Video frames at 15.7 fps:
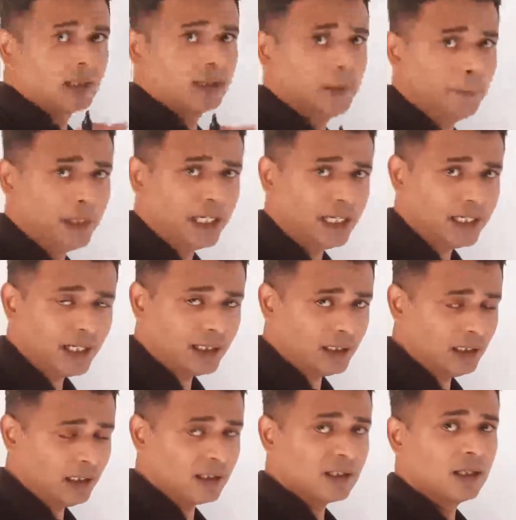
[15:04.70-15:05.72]
The
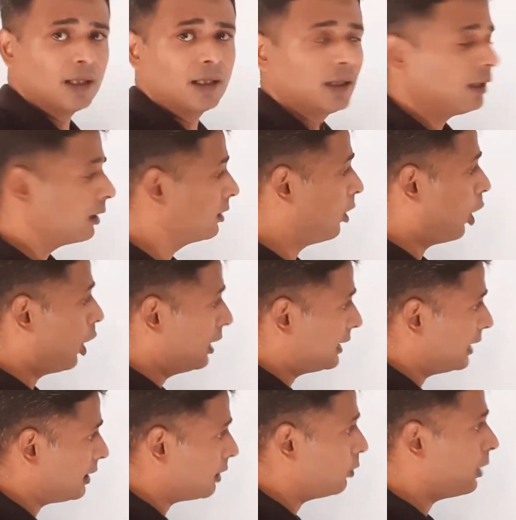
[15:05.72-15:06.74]
median, the
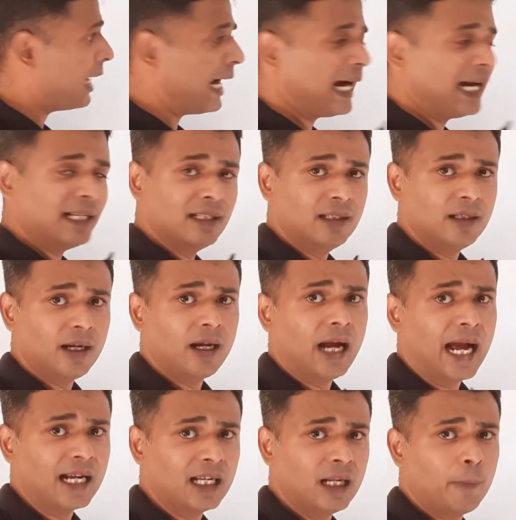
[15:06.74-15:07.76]
altitude and the
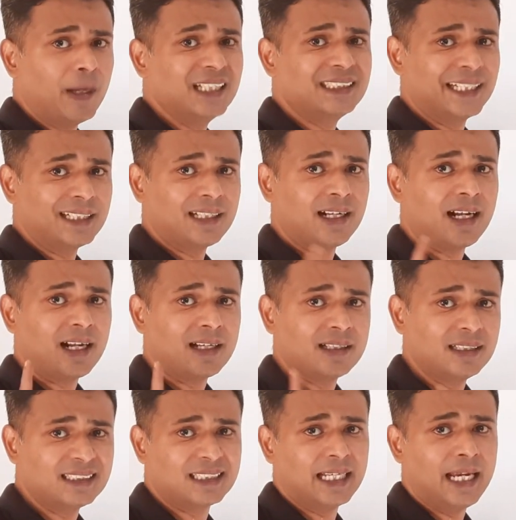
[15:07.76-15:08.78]
angle bisector are
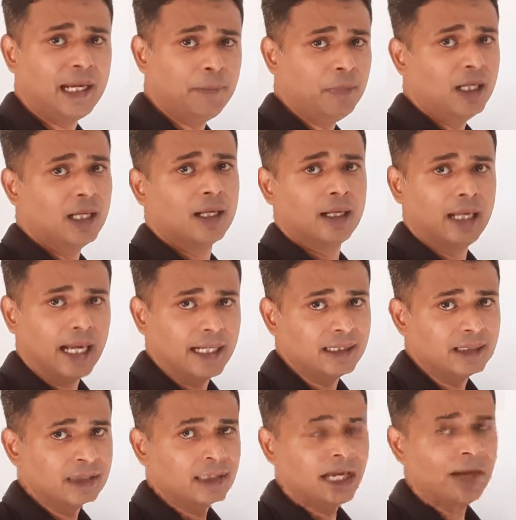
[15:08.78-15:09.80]
the same
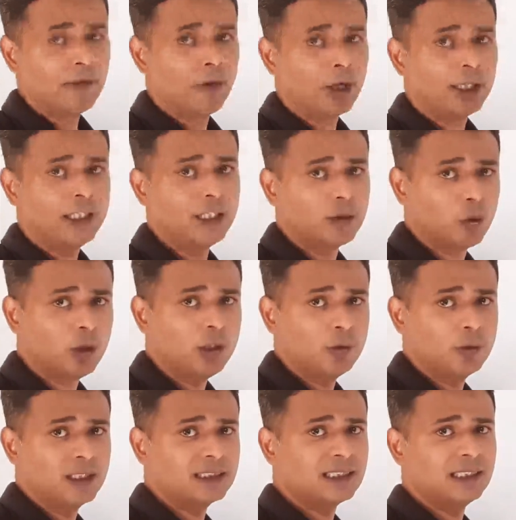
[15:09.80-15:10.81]
lines. I have already told
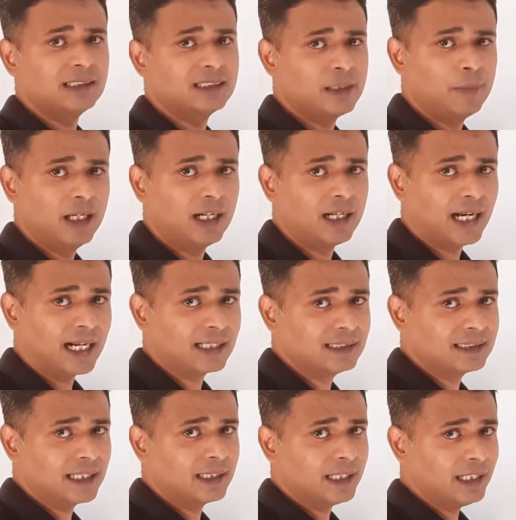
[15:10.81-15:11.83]
you this in similar
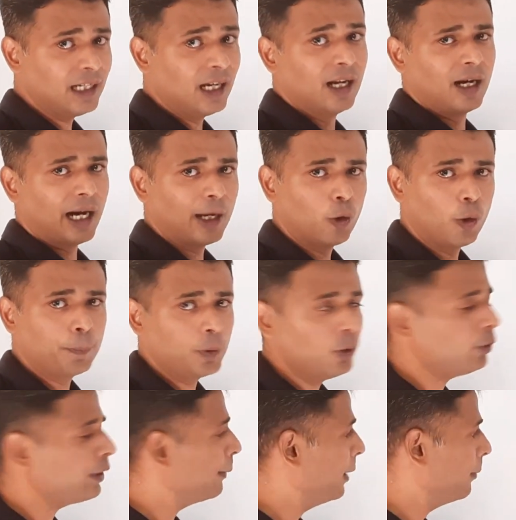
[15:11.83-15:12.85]
triangles, I think. I hope
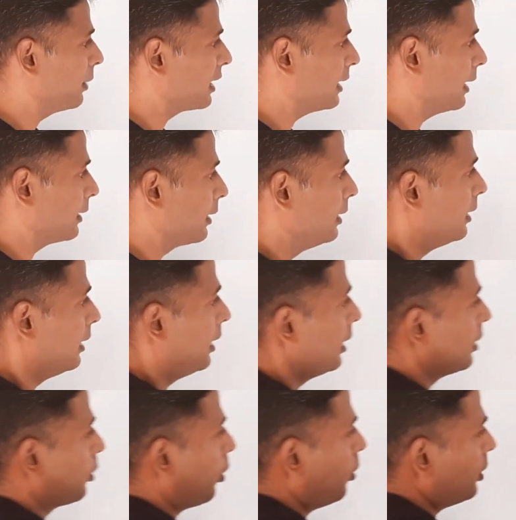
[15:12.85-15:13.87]
you remember that.
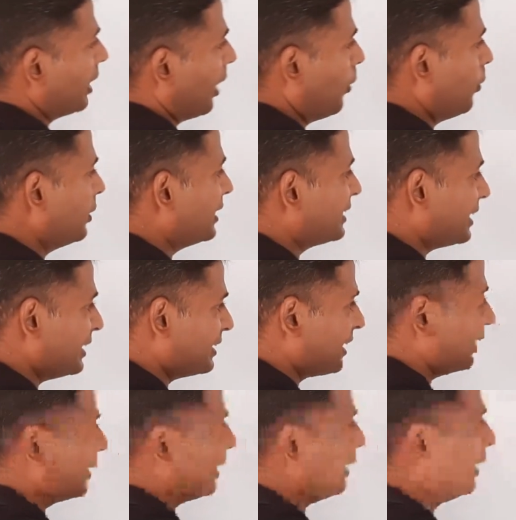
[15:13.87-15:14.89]
Now this is
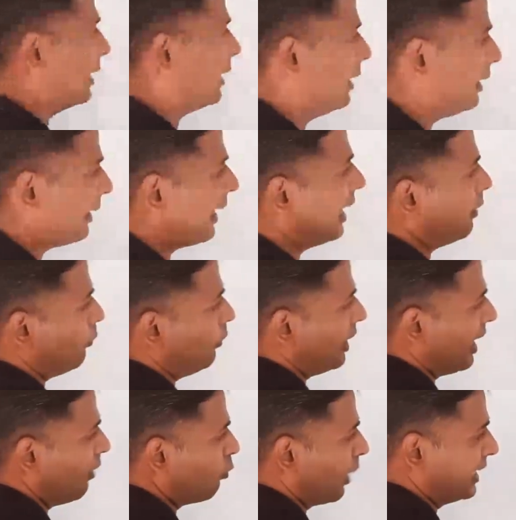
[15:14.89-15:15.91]
30 degree and
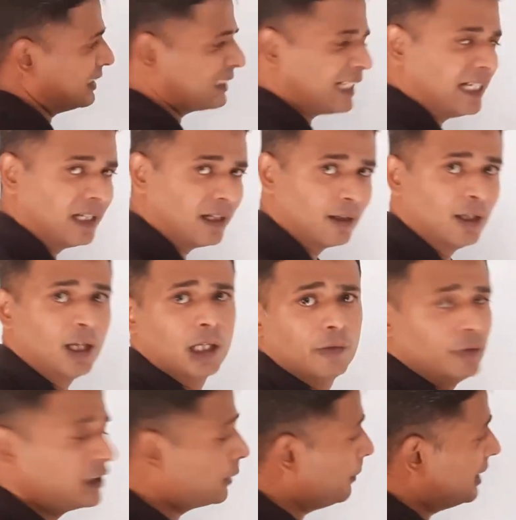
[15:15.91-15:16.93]
we have one side,
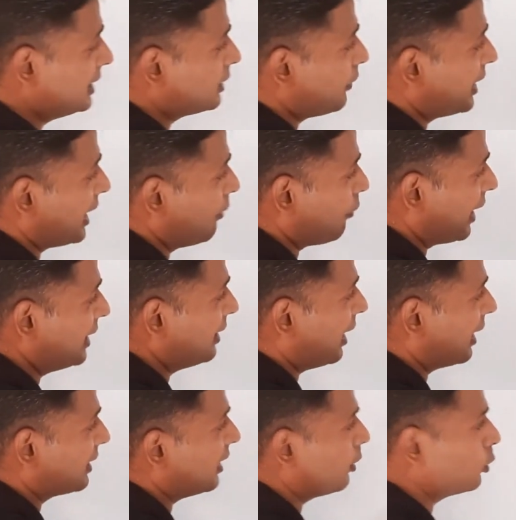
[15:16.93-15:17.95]
which means we can find
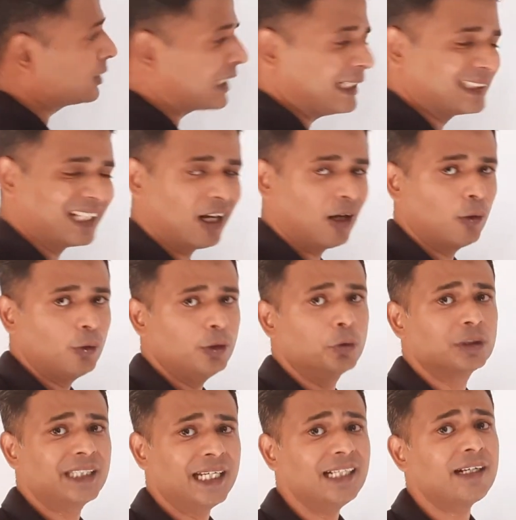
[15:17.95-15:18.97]
the other two sides. How?
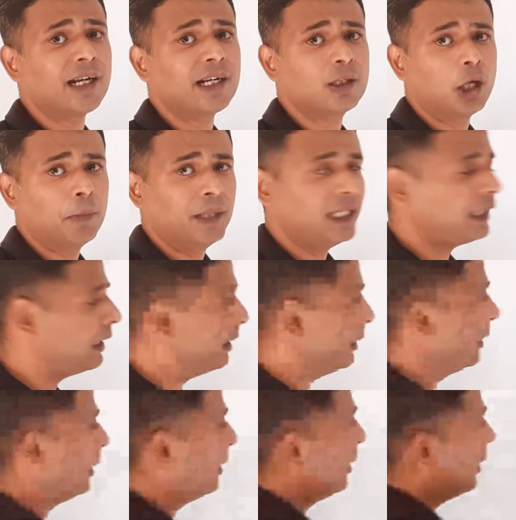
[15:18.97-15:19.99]
Using
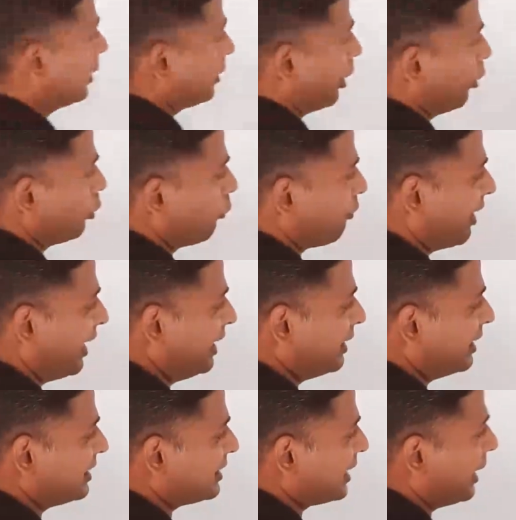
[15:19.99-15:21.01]
trigonometry. Now to
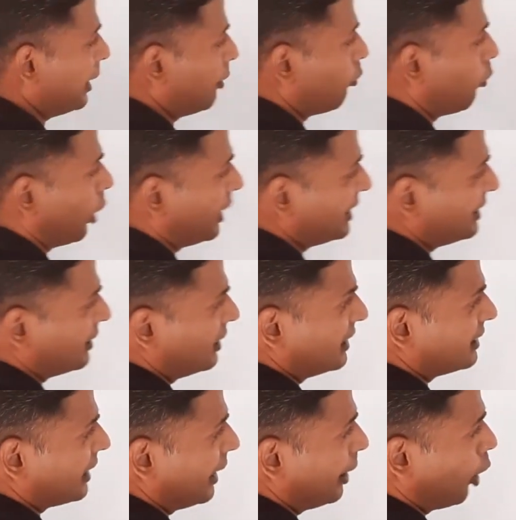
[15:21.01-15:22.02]
find this side, what is
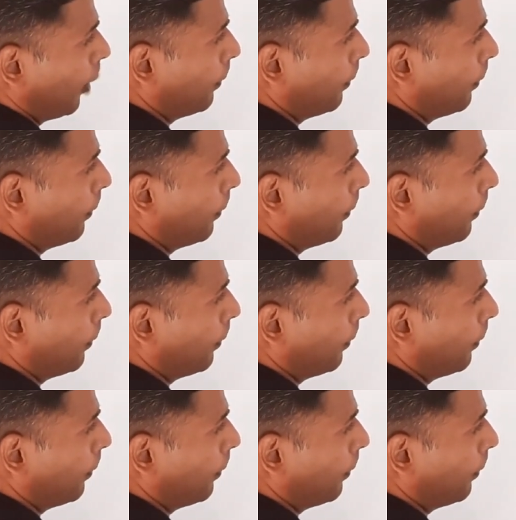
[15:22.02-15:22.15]
this side?